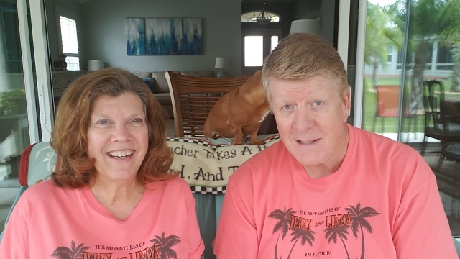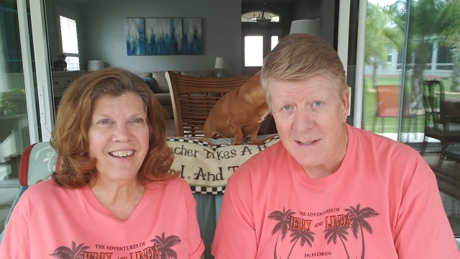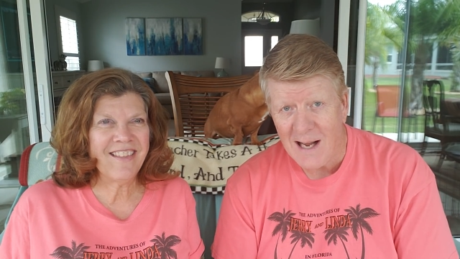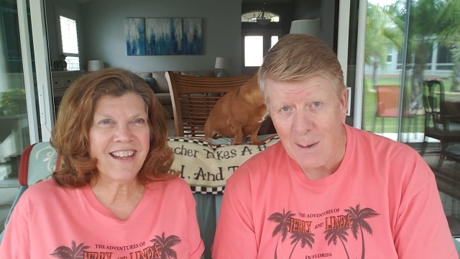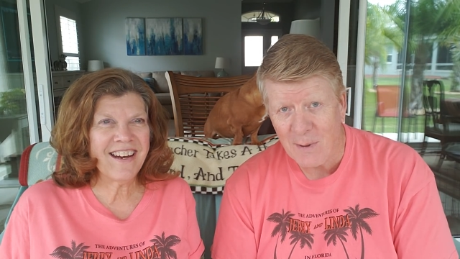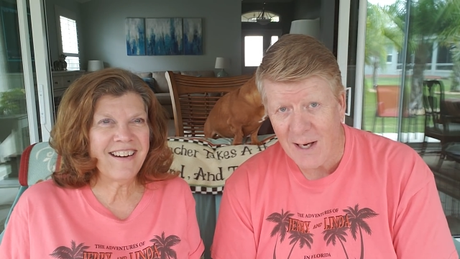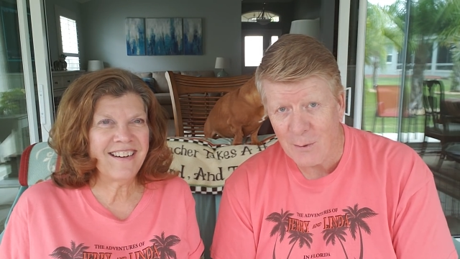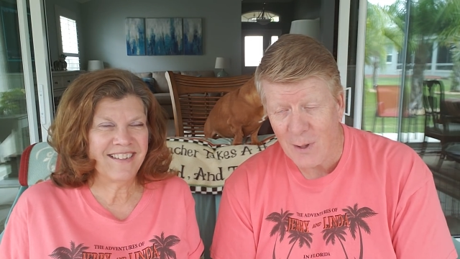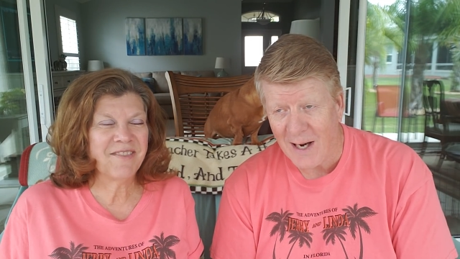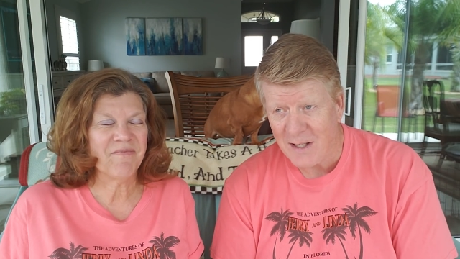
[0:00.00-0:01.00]
Speaker 1: time kind
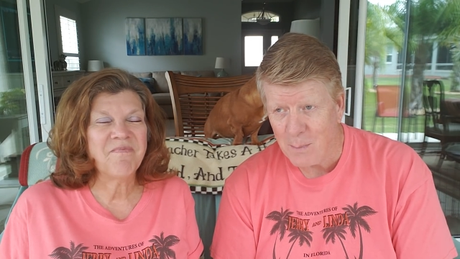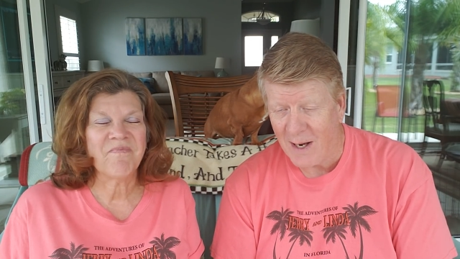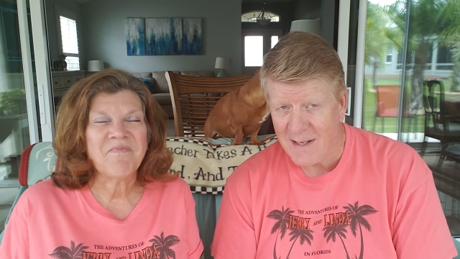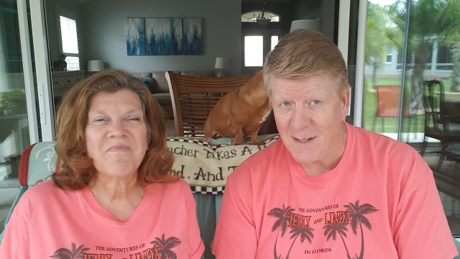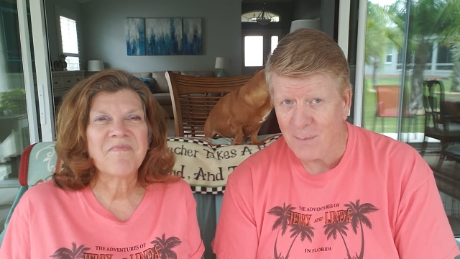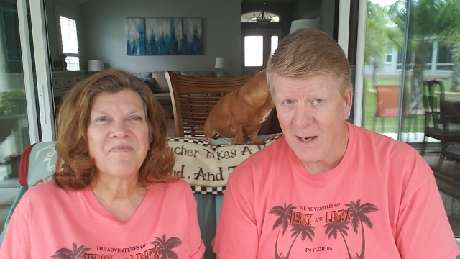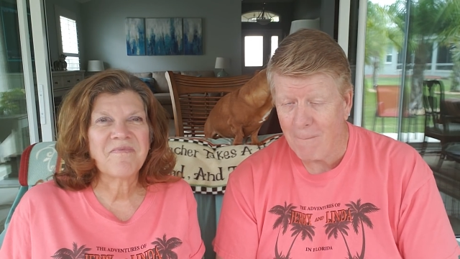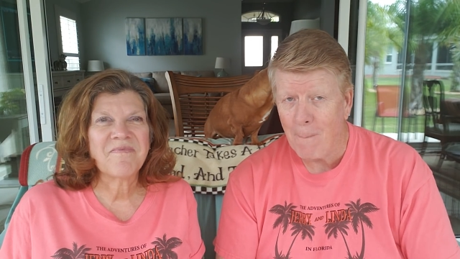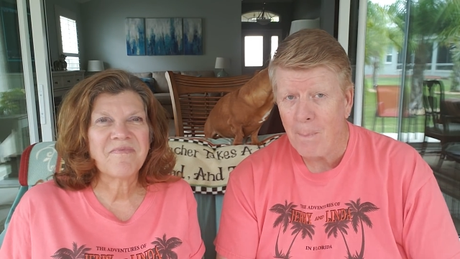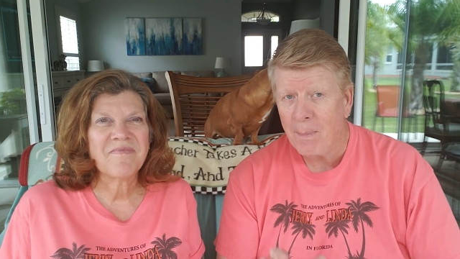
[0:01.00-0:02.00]
of drags by
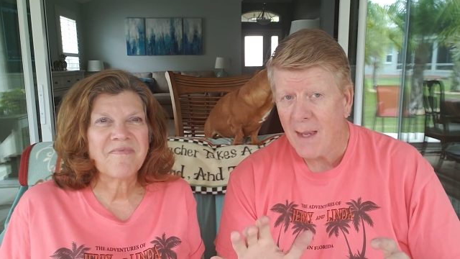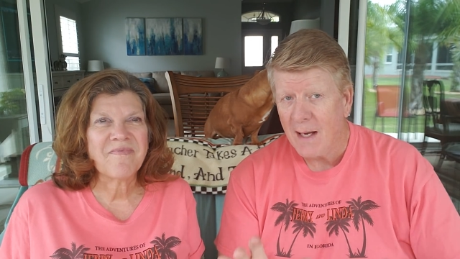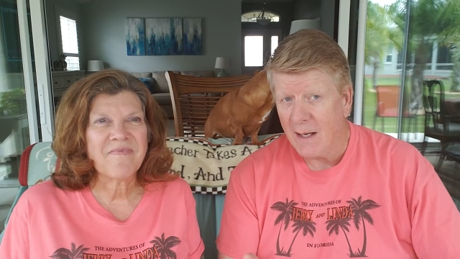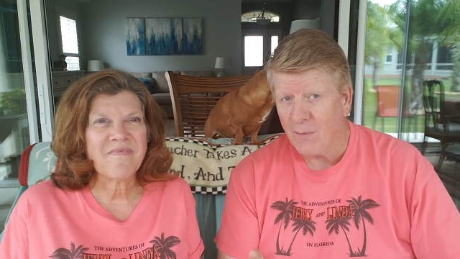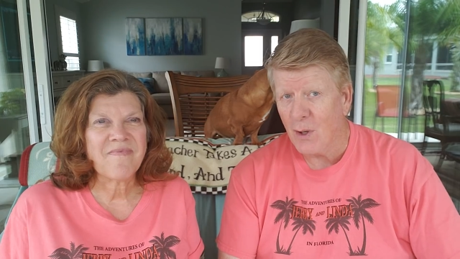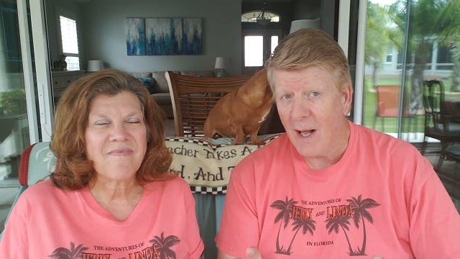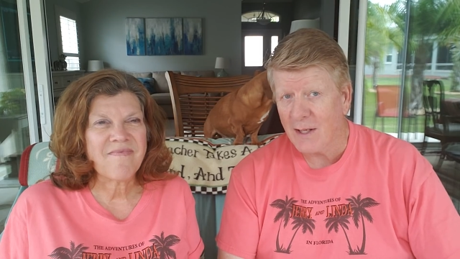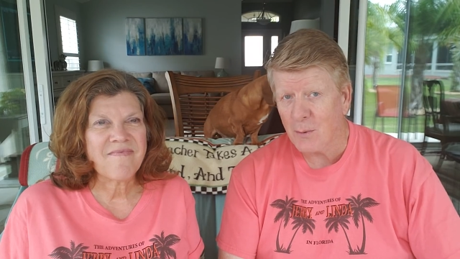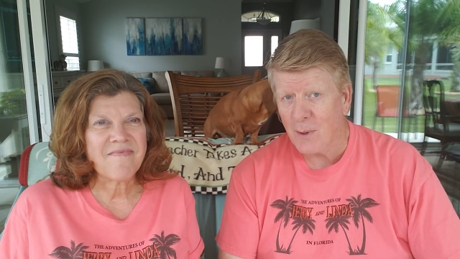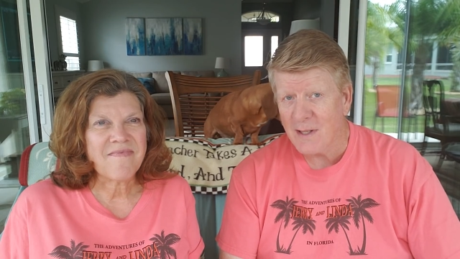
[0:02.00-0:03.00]
sometime. If you're
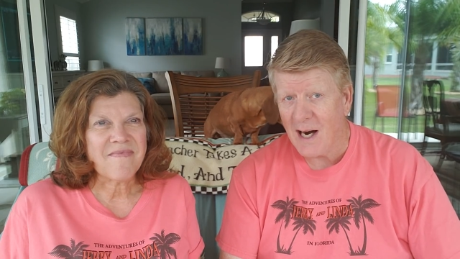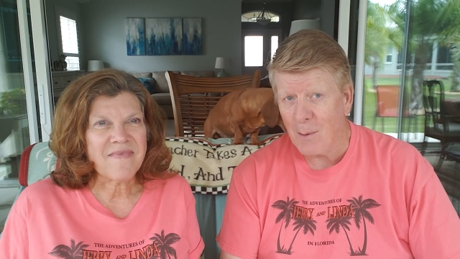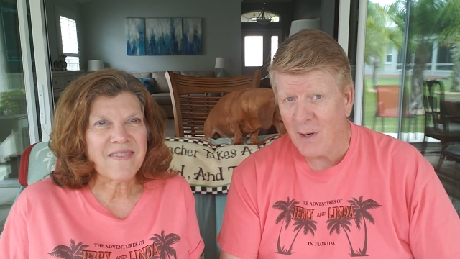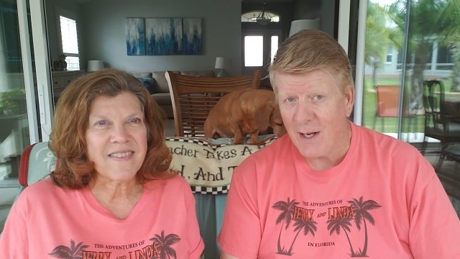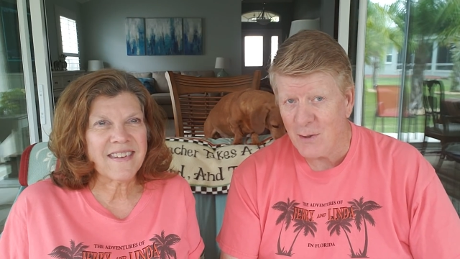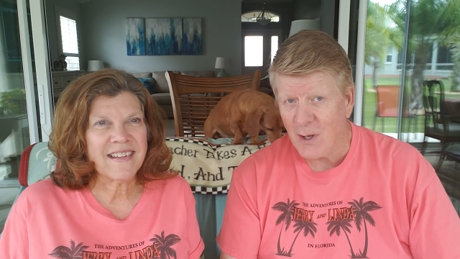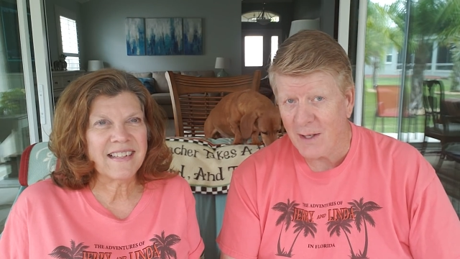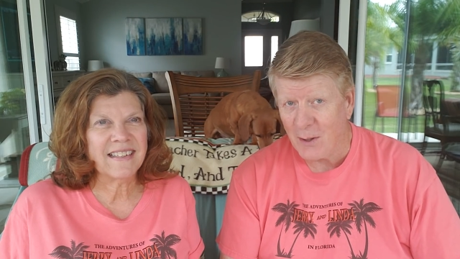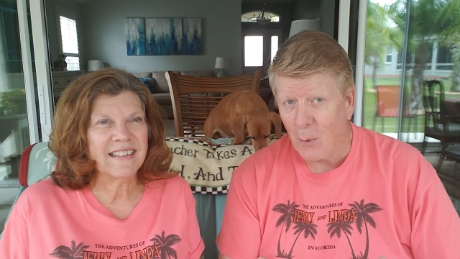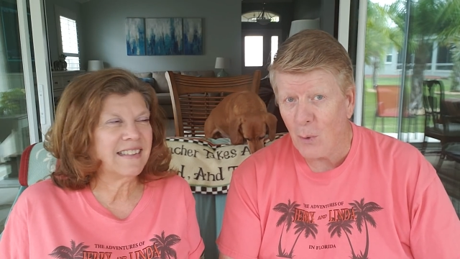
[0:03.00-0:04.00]
not to retirement age
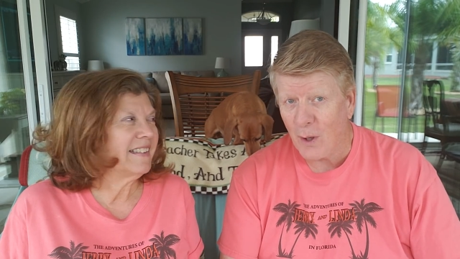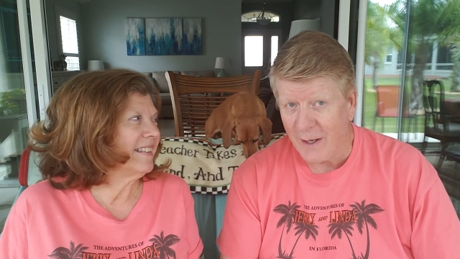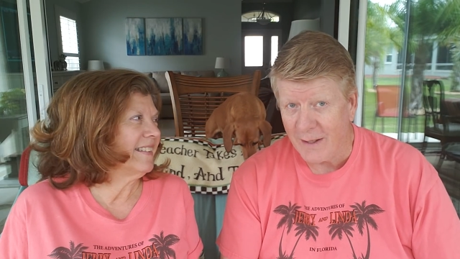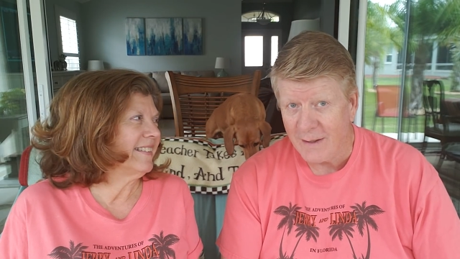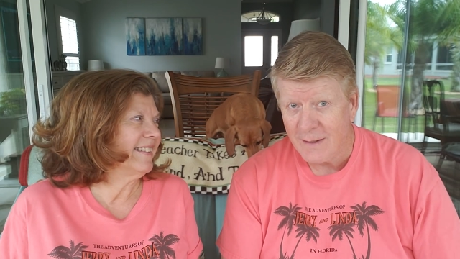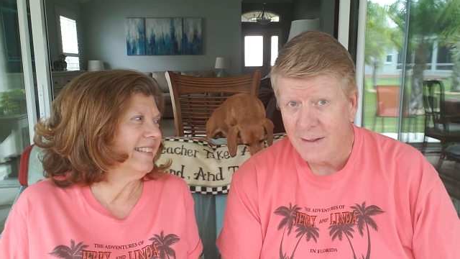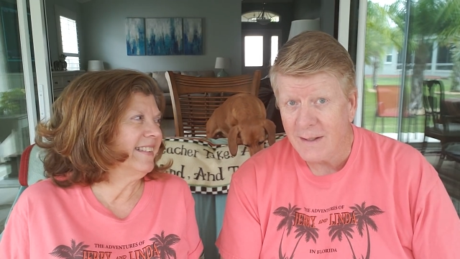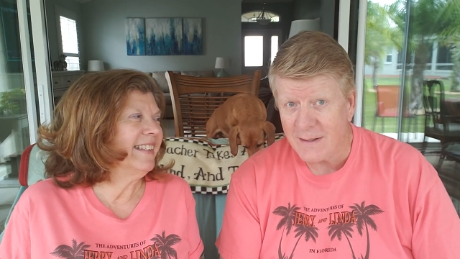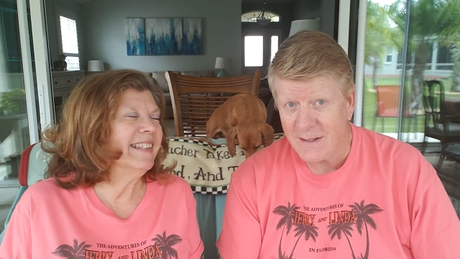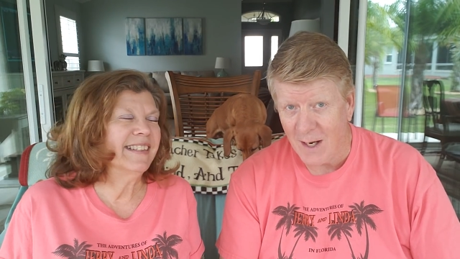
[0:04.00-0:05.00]
yet, don't worry.
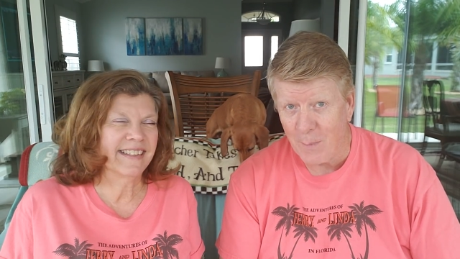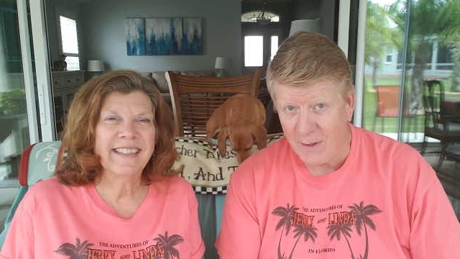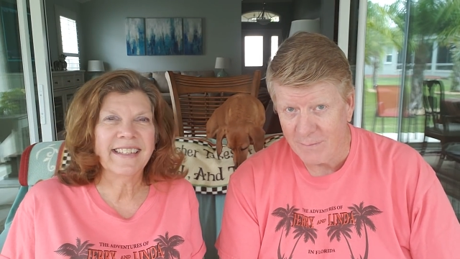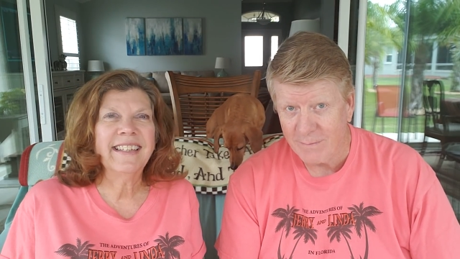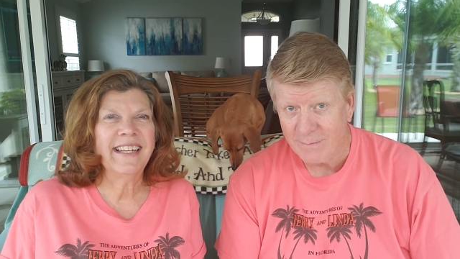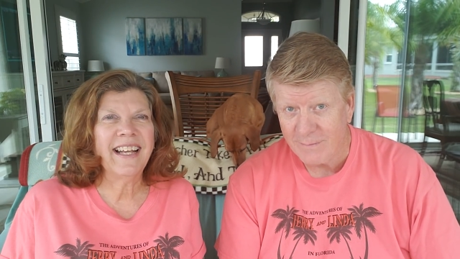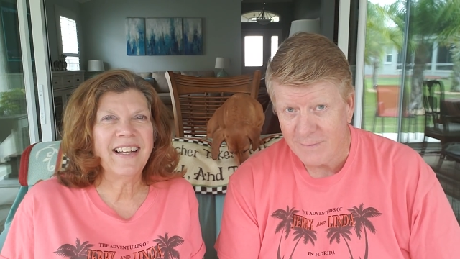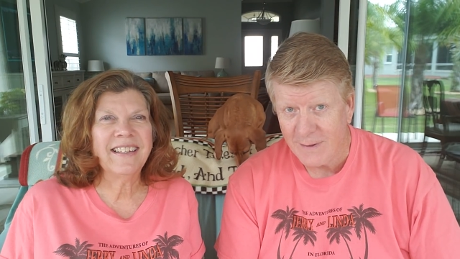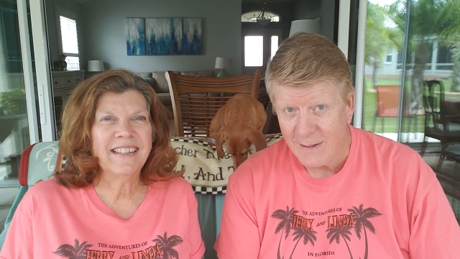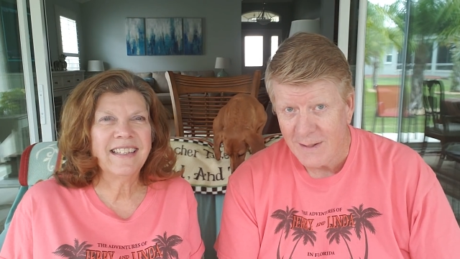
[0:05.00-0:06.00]
It's coming.
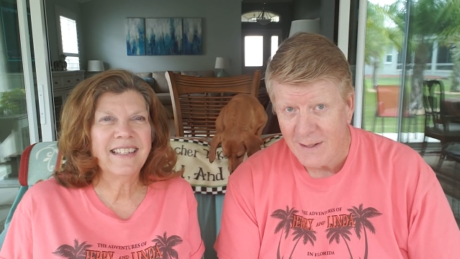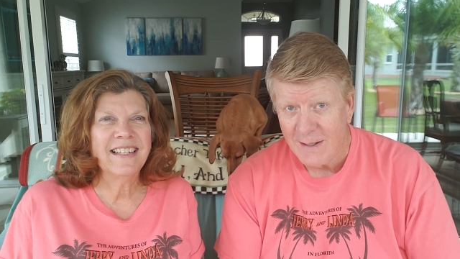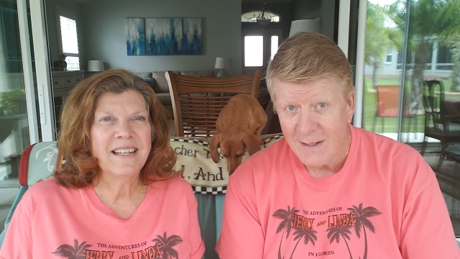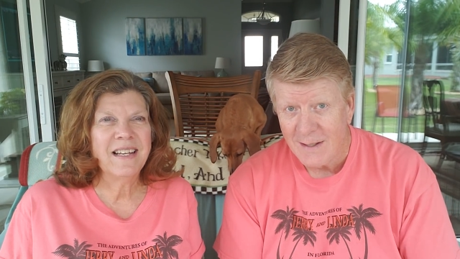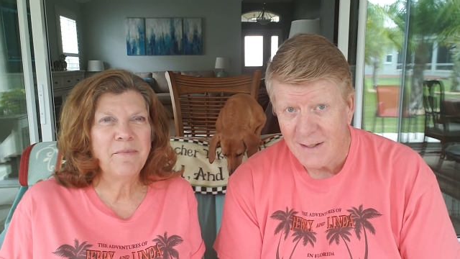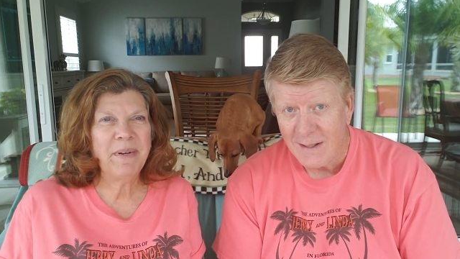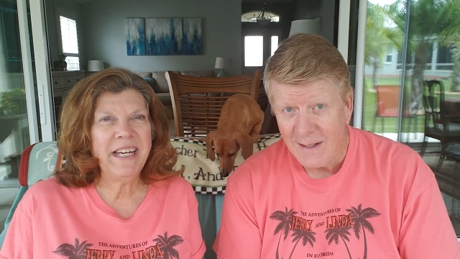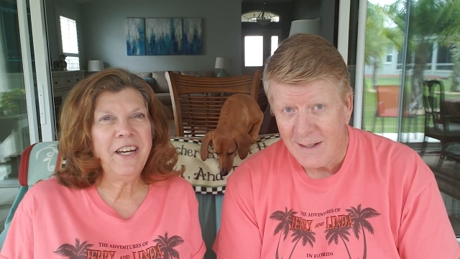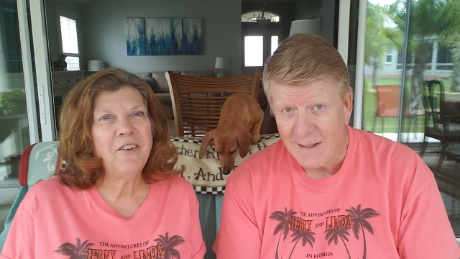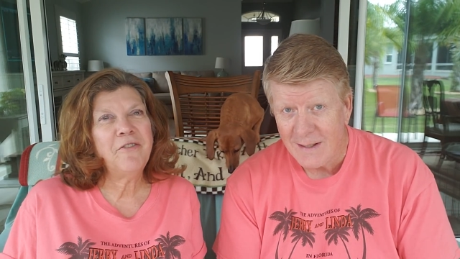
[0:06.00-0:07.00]
Speaker 2: Yeah. Be here